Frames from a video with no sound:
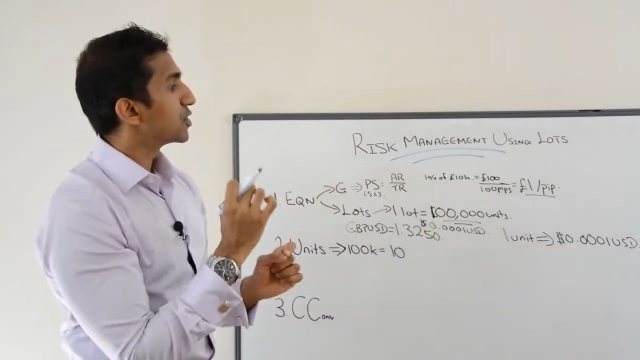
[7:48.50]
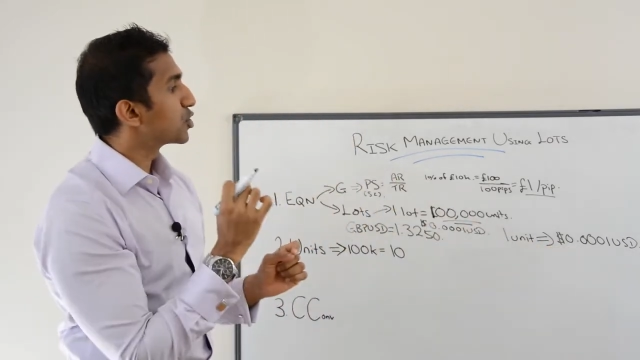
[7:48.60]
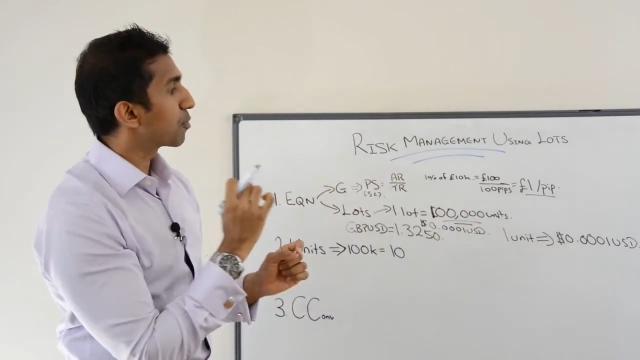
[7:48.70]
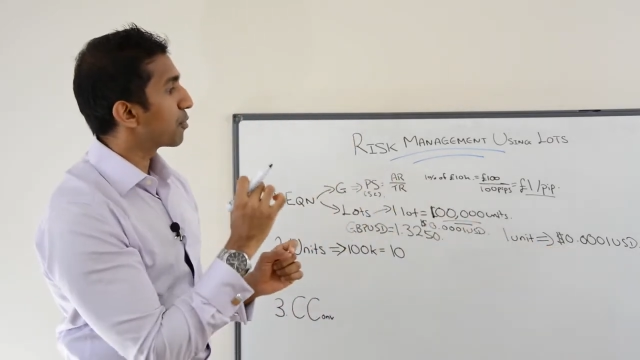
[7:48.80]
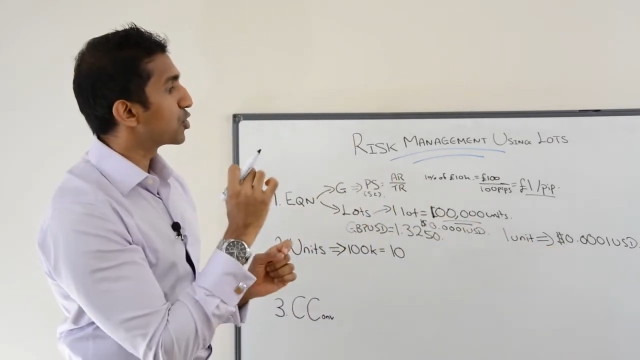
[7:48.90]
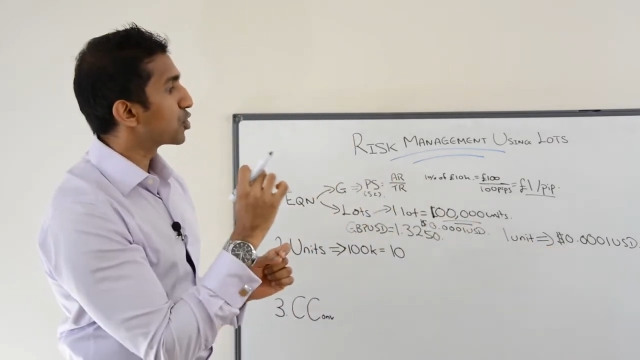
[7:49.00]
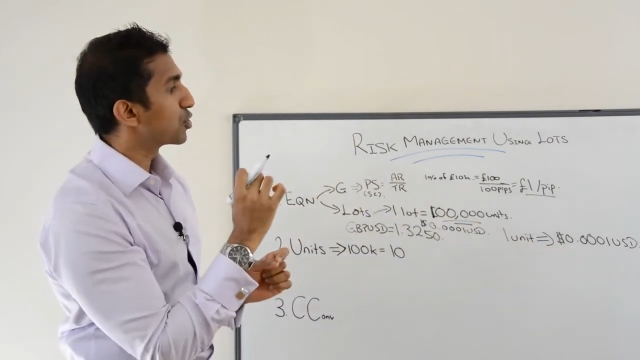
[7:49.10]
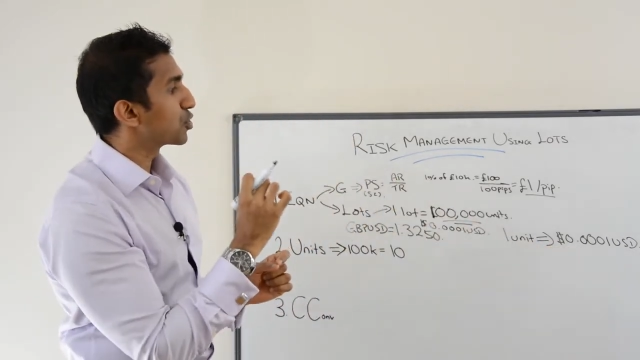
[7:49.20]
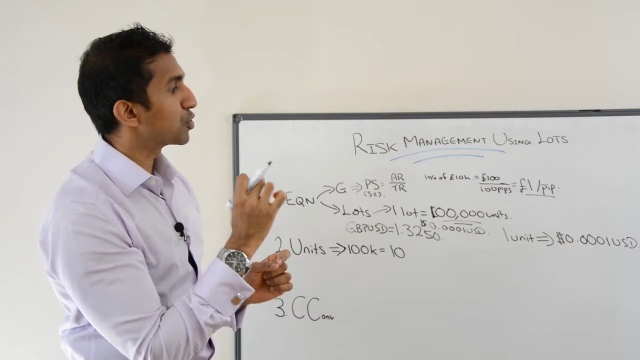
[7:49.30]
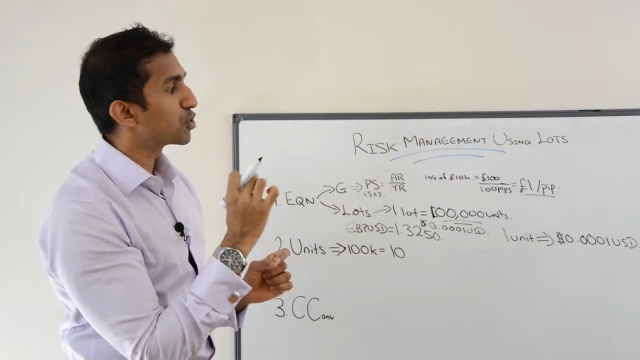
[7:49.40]

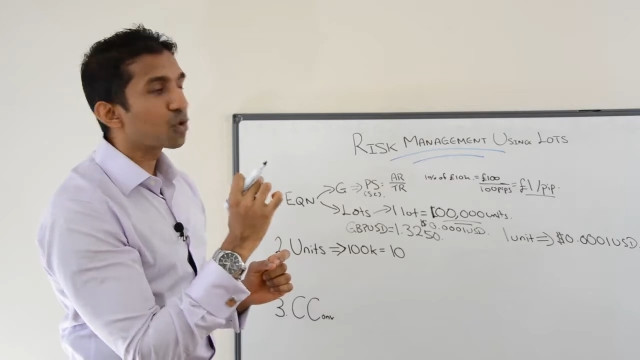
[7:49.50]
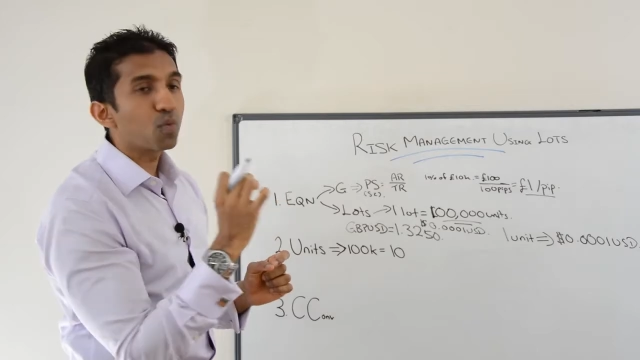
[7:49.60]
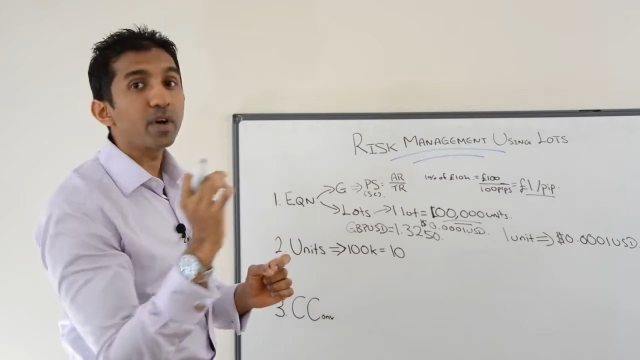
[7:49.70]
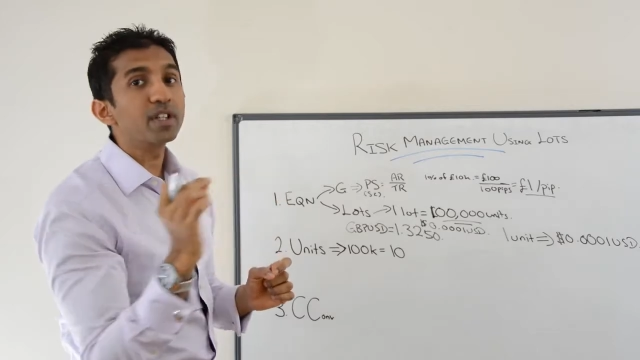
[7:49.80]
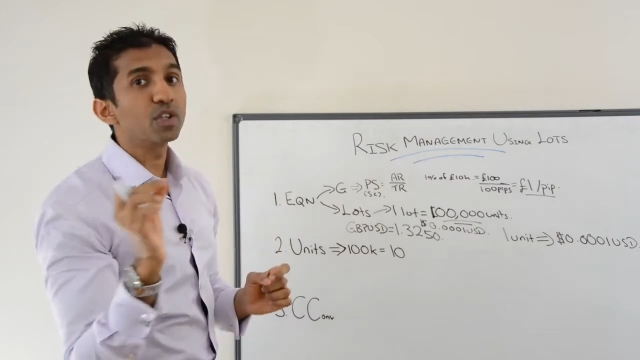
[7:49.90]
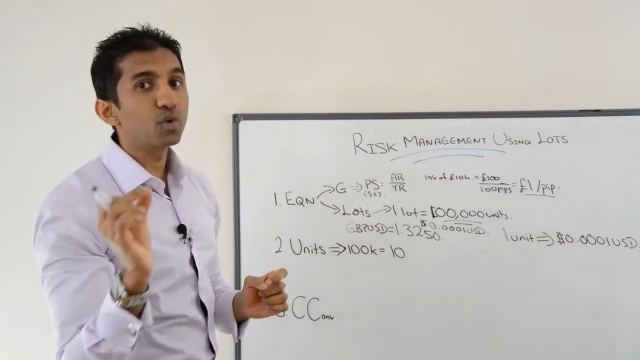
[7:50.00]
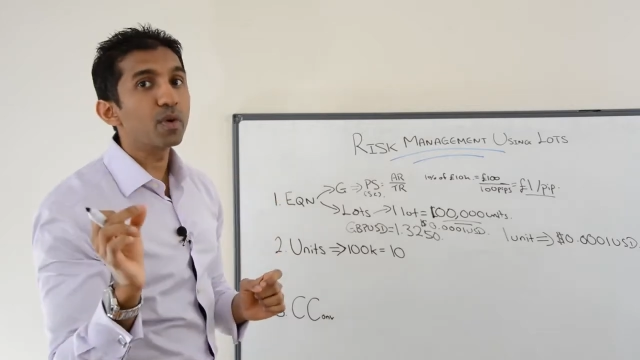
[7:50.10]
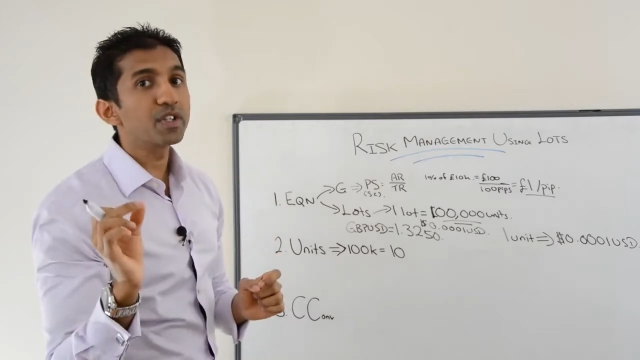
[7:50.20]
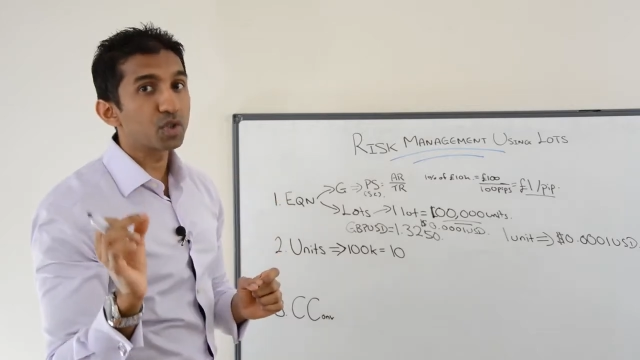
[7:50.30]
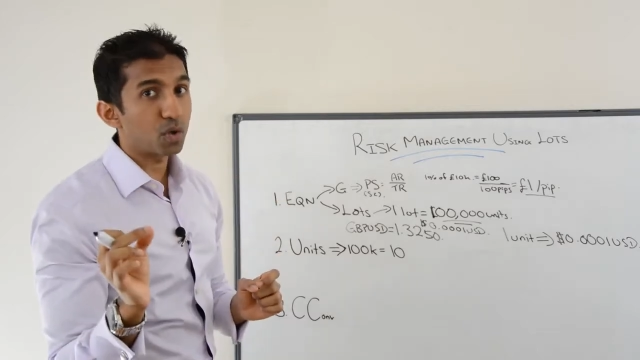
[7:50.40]
0.0001
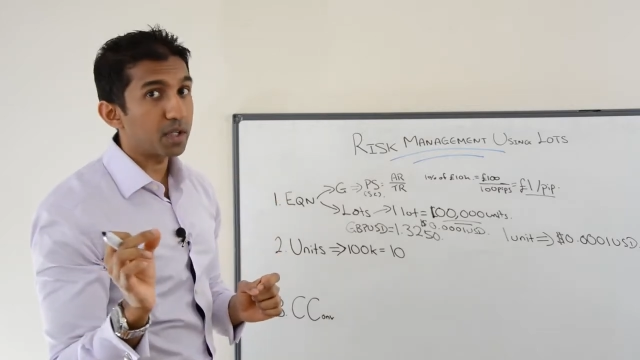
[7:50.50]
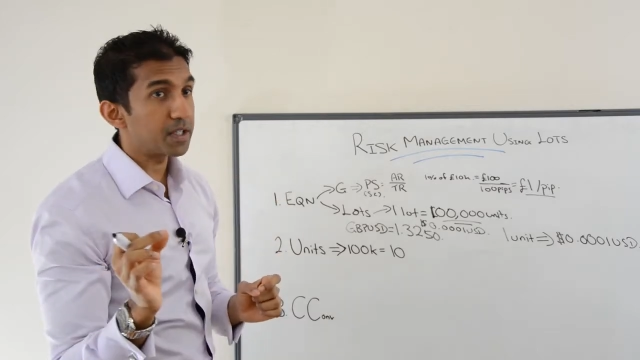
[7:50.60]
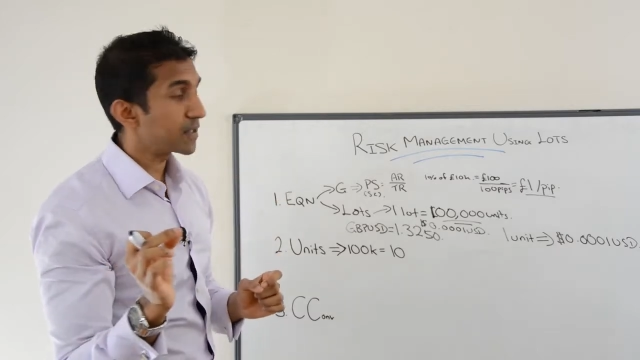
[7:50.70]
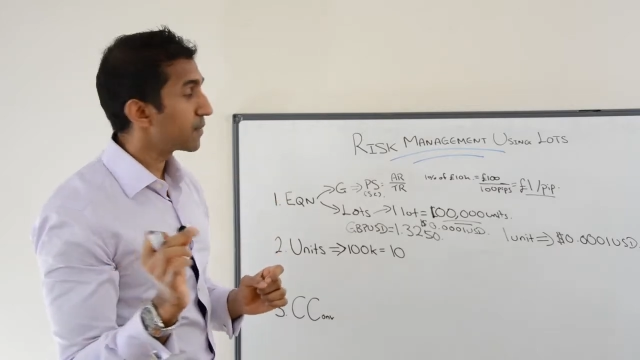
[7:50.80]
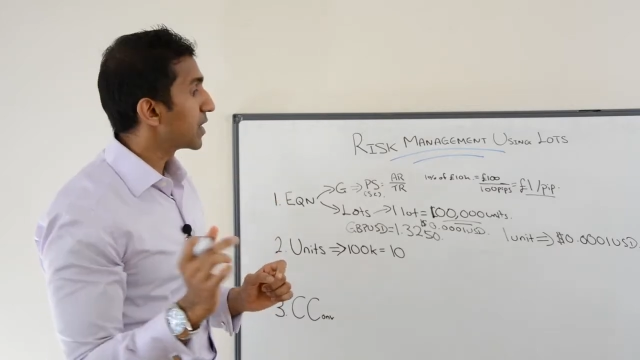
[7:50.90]
US dollars.